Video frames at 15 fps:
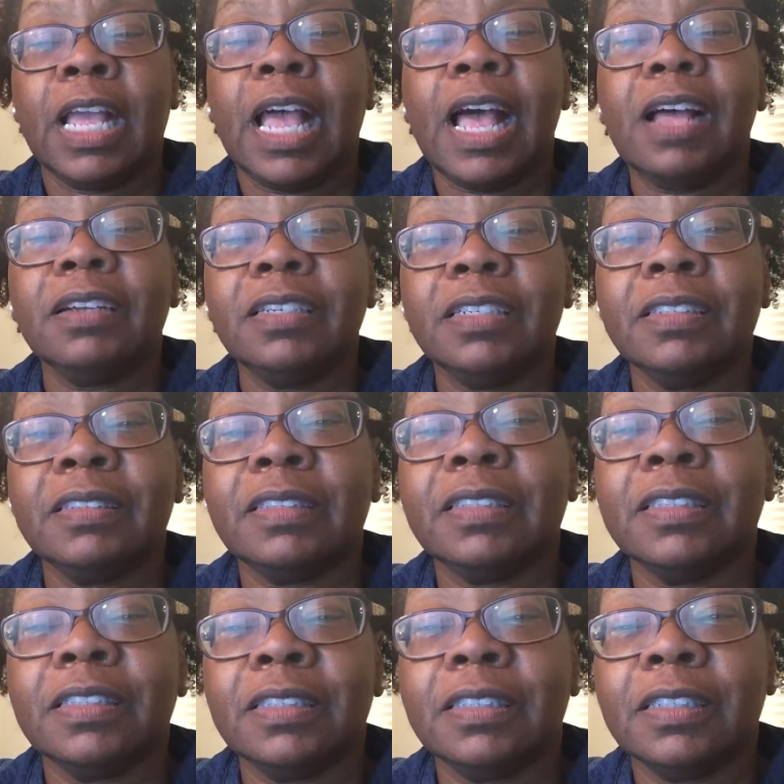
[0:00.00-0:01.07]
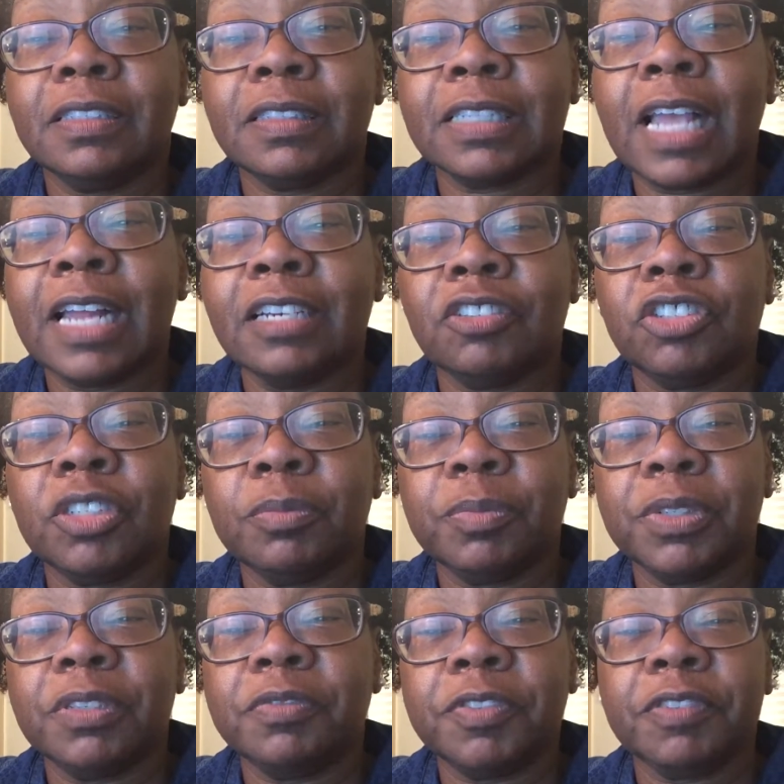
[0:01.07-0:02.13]
How does the Scottish Inn
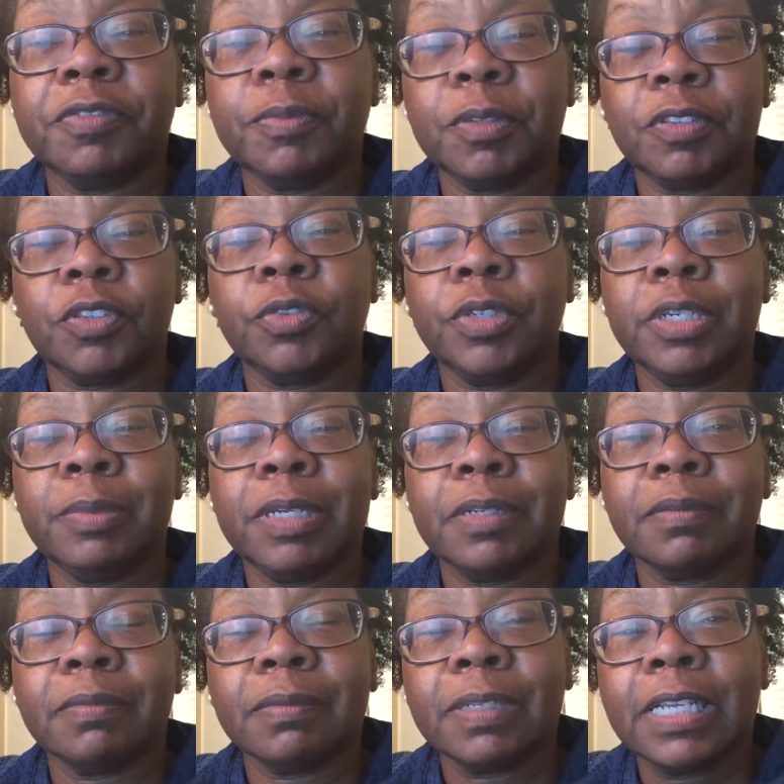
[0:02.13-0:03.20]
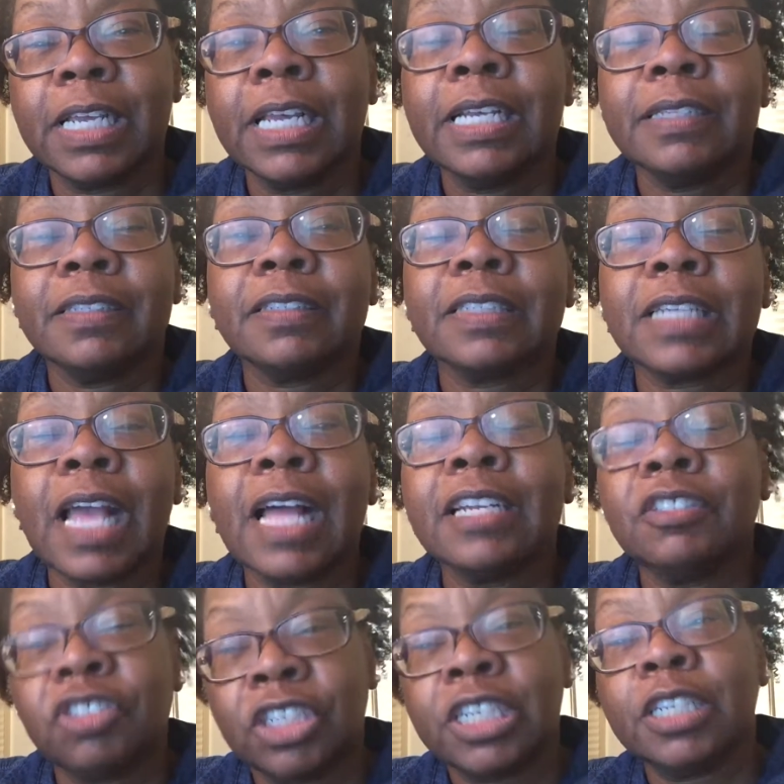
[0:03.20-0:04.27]
benefit from this agreement? The
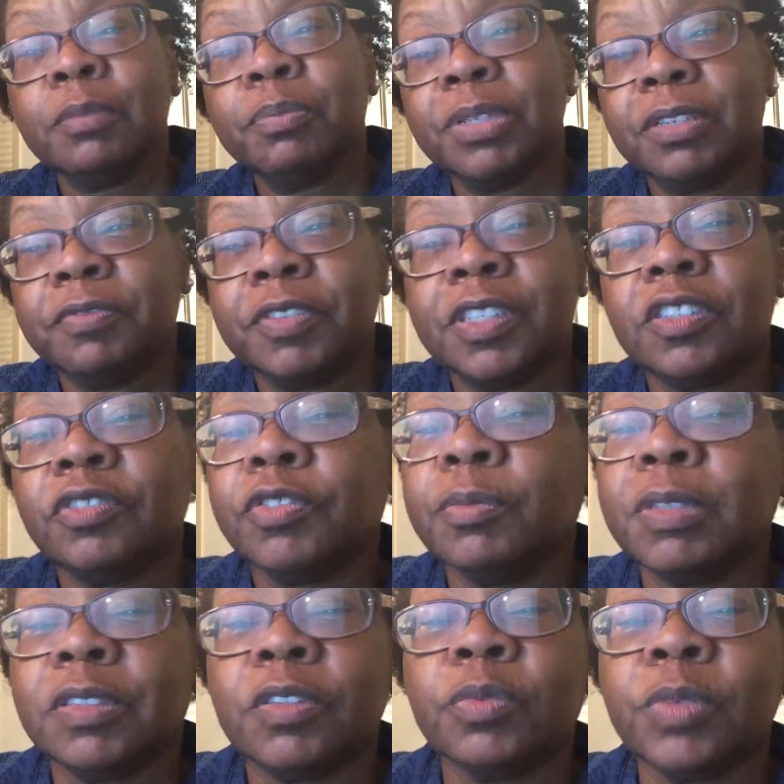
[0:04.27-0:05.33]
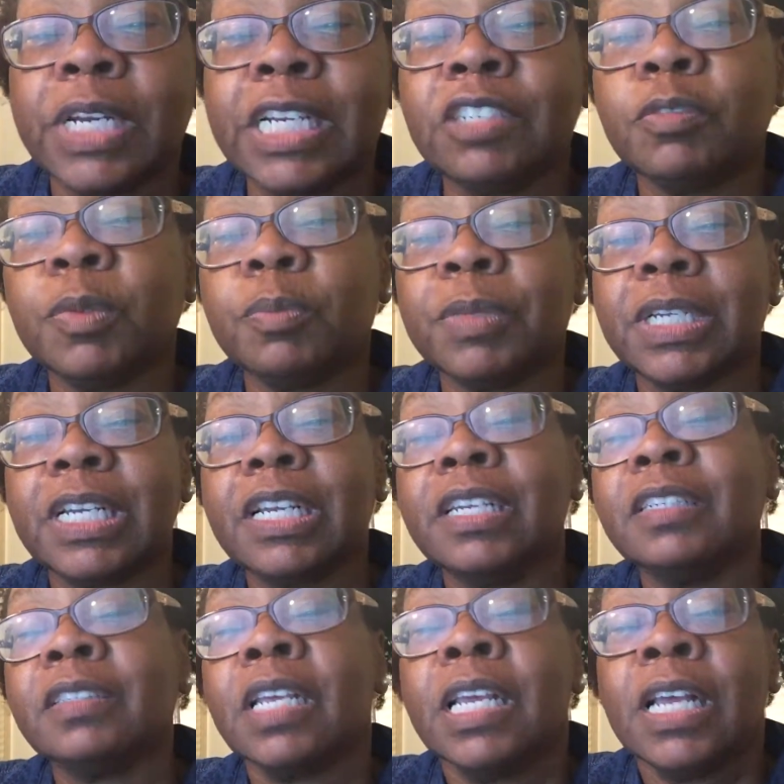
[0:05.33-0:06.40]
Scottish Inn benefits from this arrangement
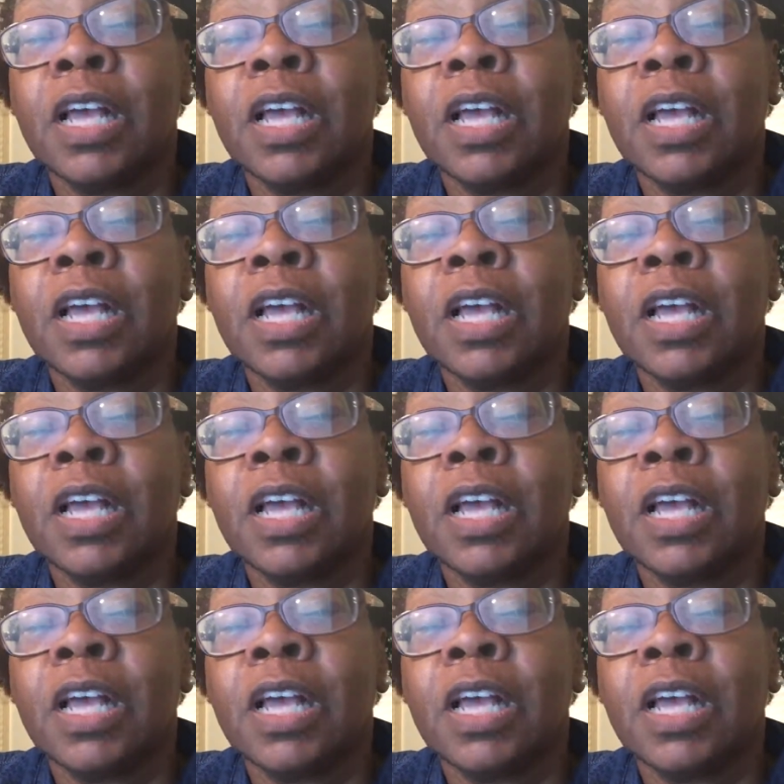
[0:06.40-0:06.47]
because